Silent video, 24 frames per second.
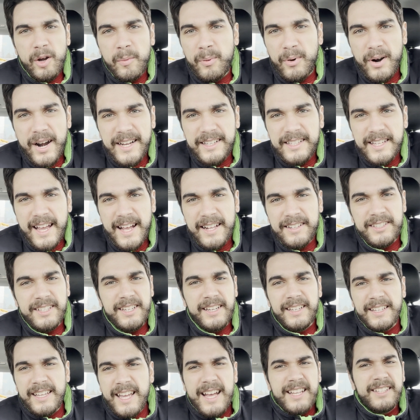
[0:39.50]

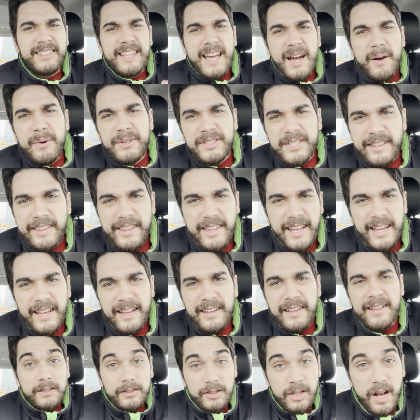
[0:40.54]
breakdancing. Yes, that was a
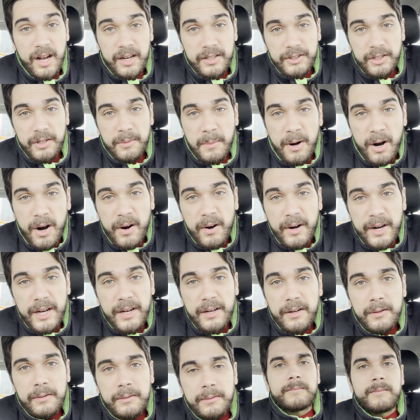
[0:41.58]
thing. Dr.
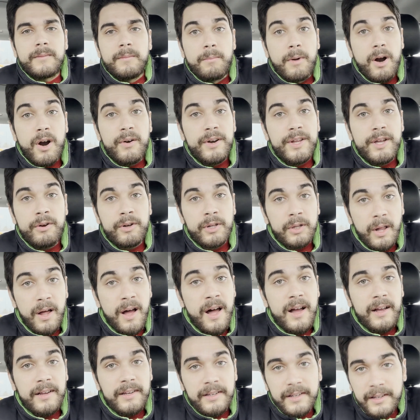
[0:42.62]
Mario, Mario
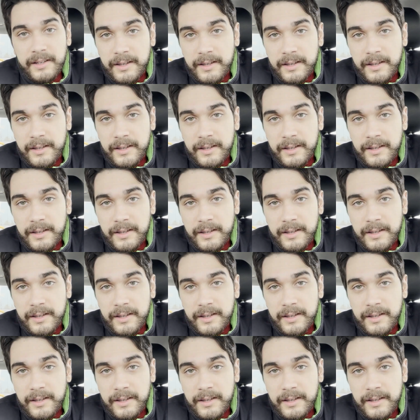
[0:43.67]
Clock.